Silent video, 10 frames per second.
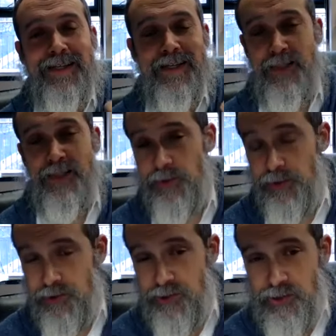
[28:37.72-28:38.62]
connects with
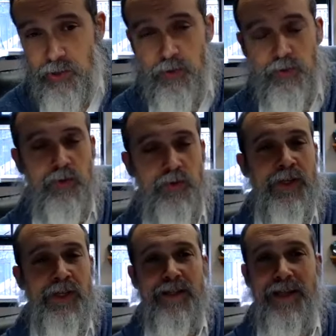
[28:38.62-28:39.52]
your soul
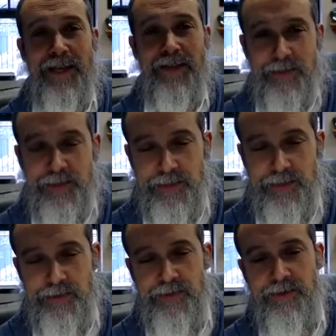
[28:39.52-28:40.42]
the energy is
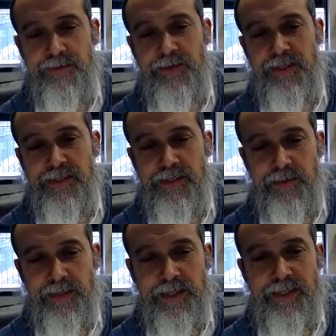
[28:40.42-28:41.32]
used differently so
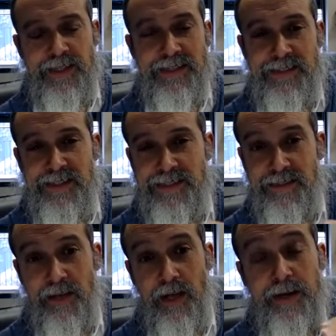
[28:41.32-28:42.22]
that it's it's
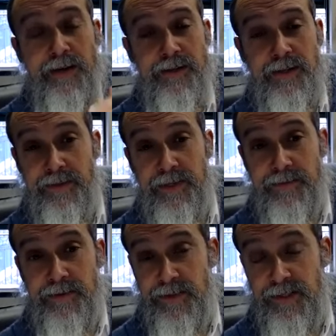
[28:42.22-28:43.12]
a higher le-
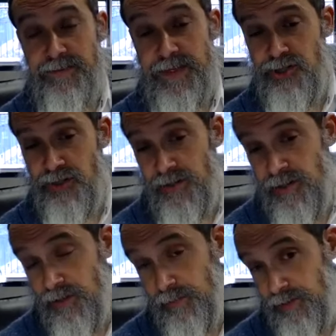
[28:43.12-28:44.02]
level of elevation
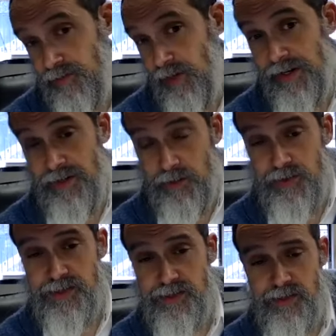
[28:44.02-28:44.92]
but riding the
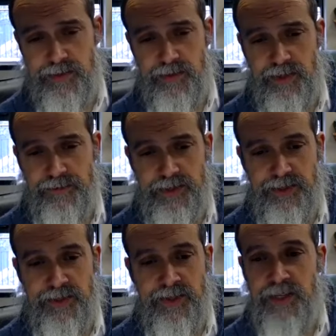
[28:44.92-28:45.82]
horse is also an
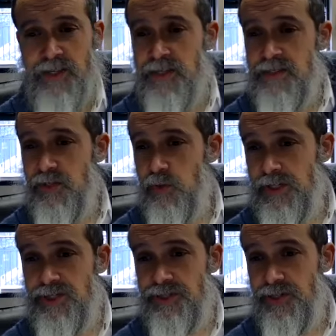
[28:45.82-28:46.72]
elevation so
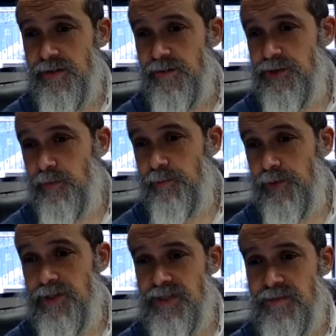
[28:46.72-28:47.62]
question here so
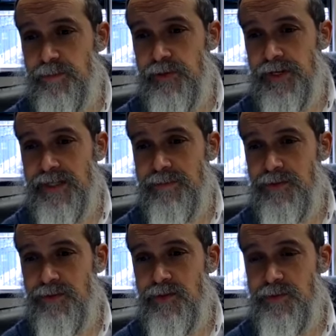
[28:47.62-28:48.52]
birds of prey can
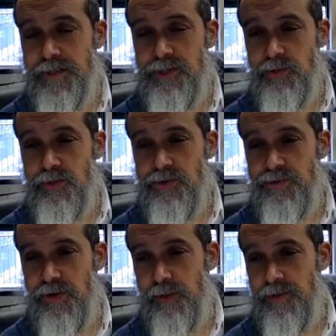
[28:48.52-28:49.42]
be used by a jewish
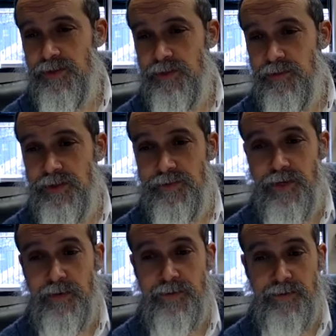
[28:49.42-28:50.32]
farmer to rid their
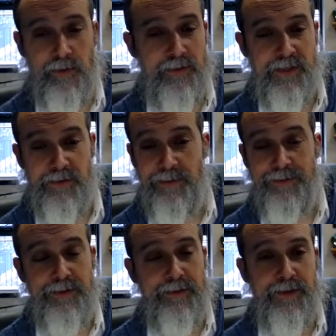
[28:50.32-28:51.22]
farm of rodents
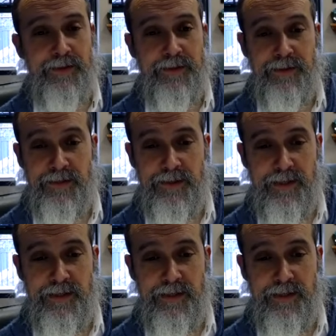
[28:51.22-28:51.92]
absolutely and